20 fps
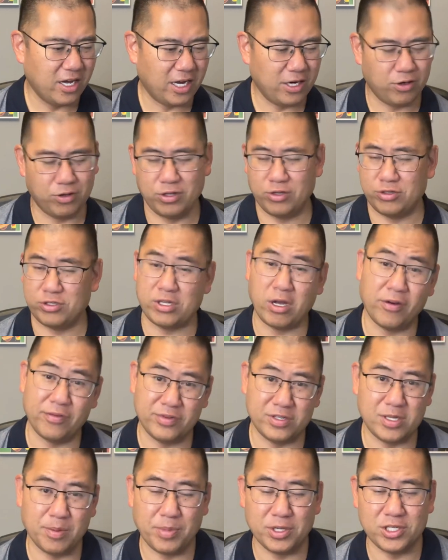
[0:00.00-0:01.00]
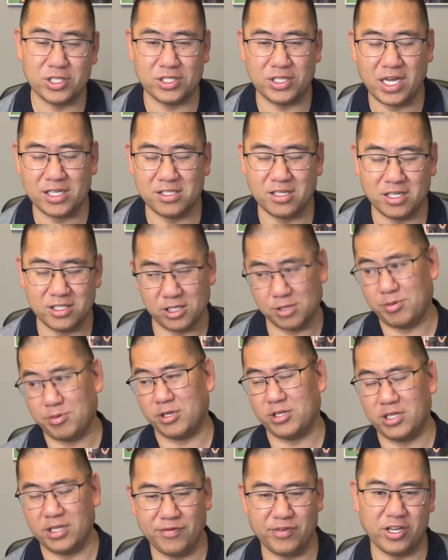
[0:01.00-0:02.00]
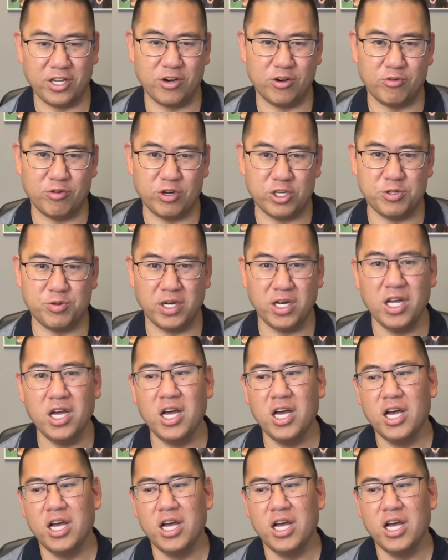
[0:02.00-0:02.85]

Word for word: I I know there's obviously a bunch of Teslas, especially living here in Richmond.